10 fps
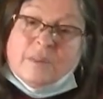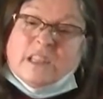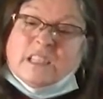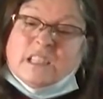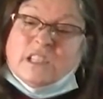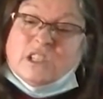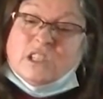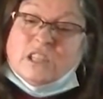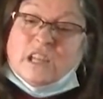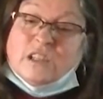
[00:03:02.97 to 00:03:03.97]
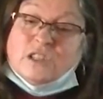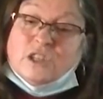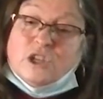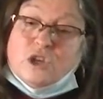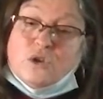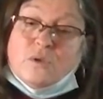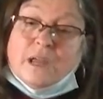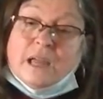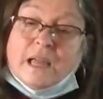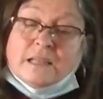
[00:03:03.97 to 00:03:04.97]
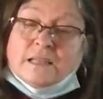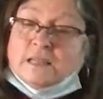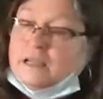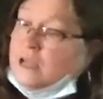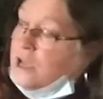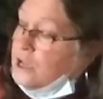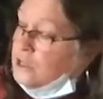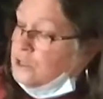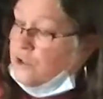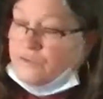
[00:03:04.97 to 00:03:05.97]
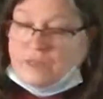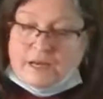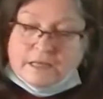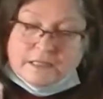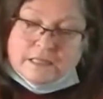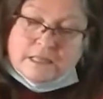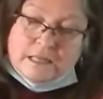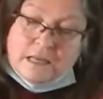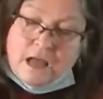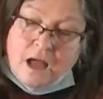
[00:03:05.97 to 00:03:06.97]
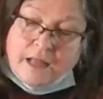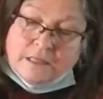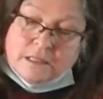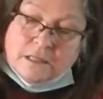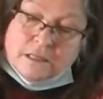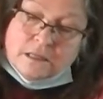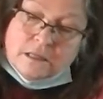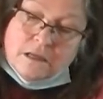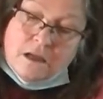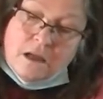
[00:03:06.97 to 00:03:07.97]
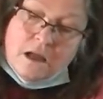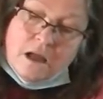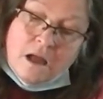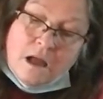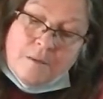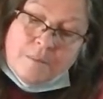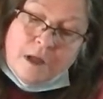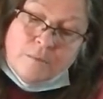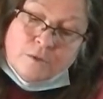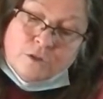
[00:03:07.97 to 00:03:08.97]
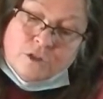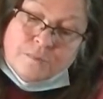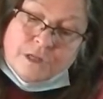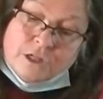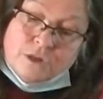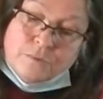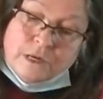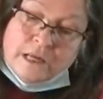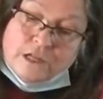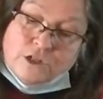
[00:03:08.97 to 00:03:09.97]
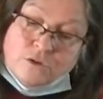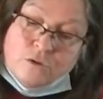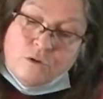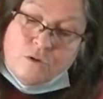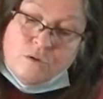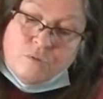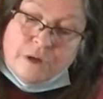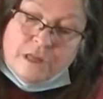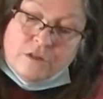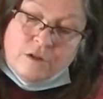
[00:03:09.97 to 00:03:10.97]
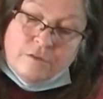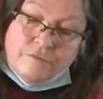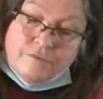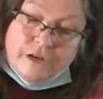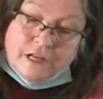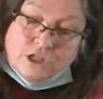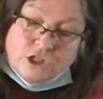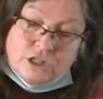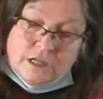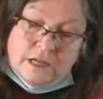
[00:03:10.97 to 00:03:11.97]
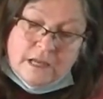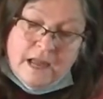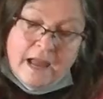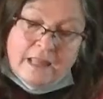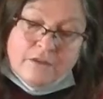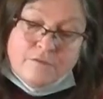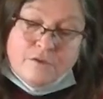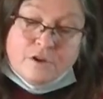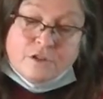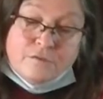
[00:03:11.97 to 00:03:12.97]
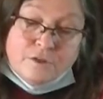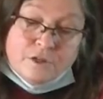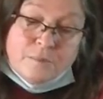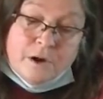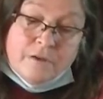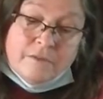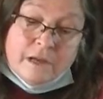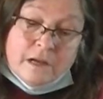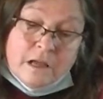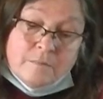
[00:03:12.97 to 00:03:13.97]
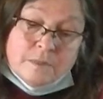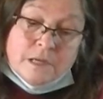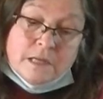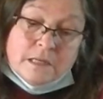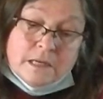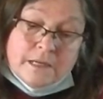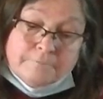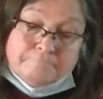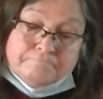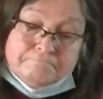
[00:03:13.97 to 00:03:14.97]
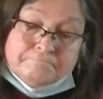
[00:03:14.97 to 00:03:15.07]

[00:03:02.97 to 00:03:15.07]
This is just like securing it so that it does not come loose, because you don't want to get your whole wreath all finished and the first part of it comes undone.